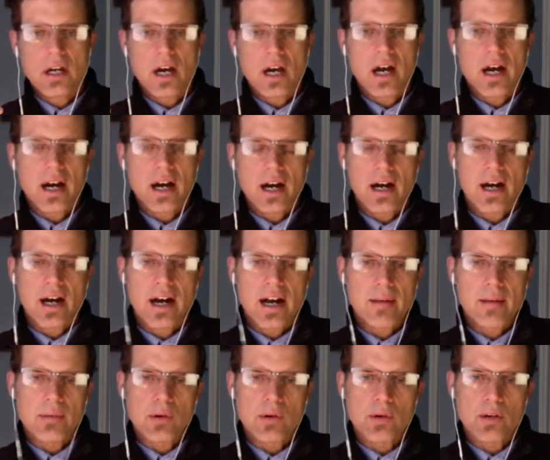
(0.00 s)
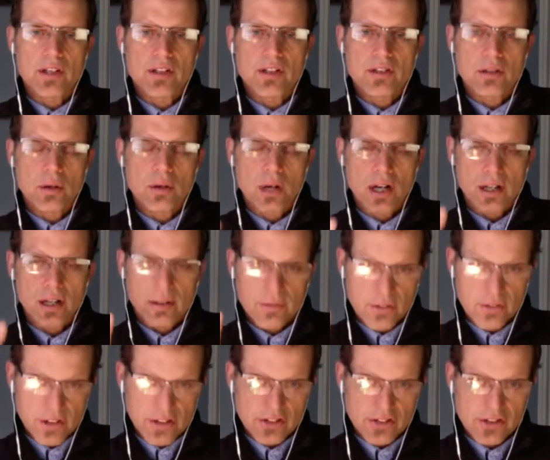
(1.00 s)
I'm going to,
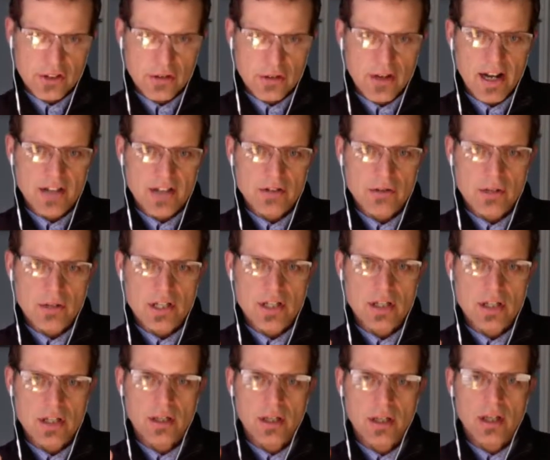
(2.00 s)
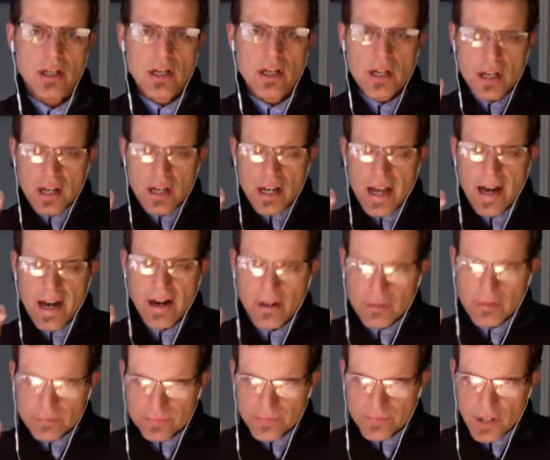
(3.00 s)
there's the graduation.
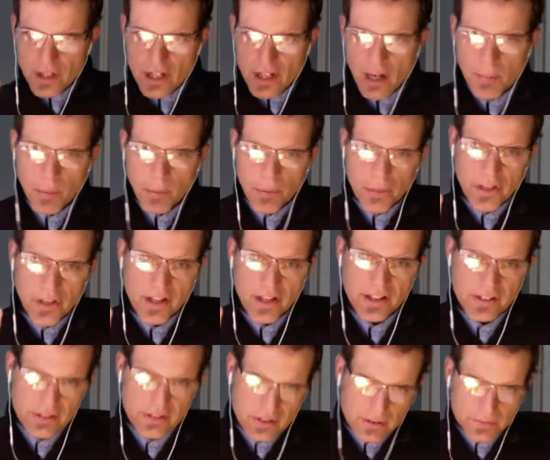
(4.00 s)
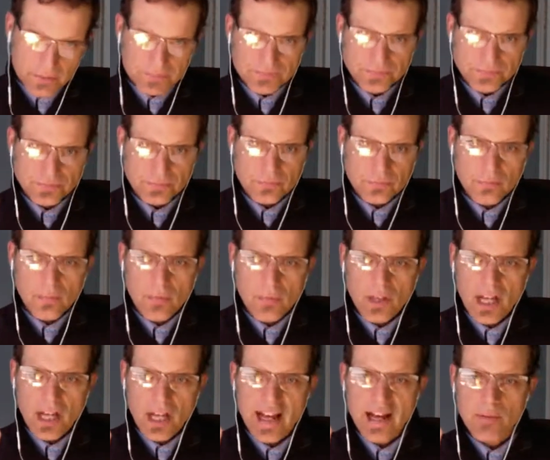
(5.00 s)
Now, a couple things.
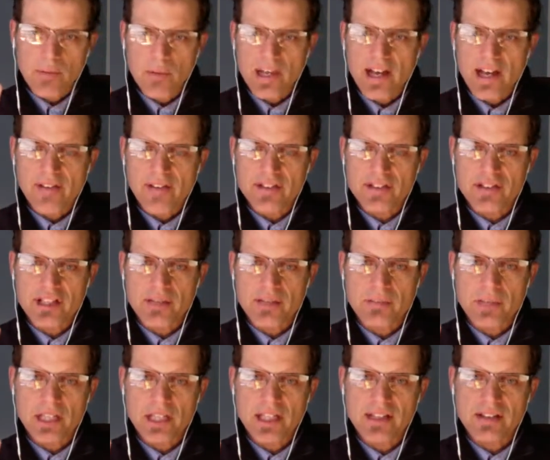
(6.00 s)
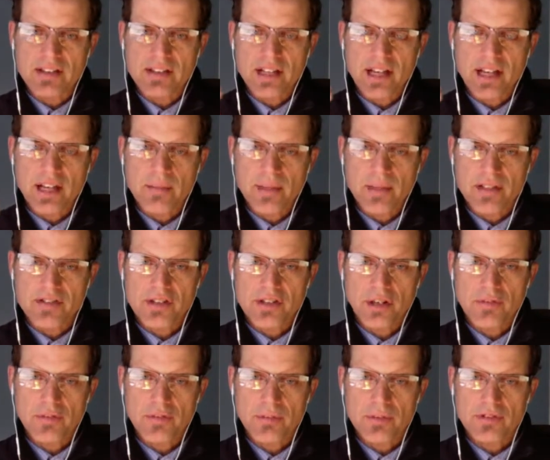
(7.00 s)
We have a team meeting today,
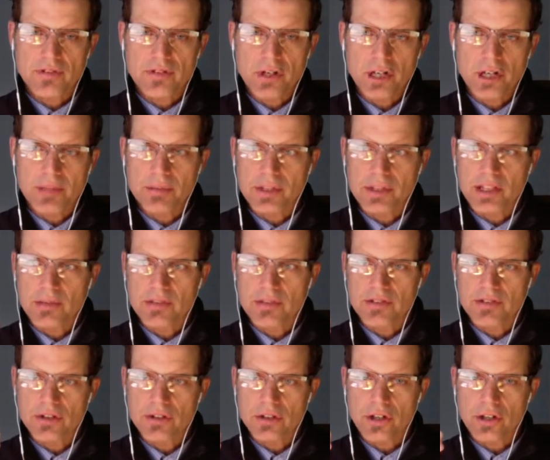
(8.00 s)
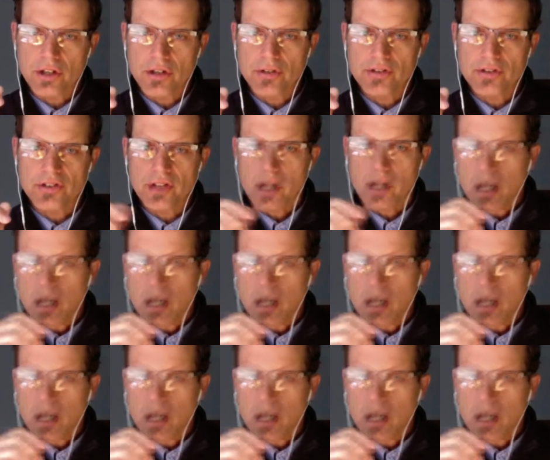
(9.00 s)
myself and Mr. Humpke and Mr. Gross,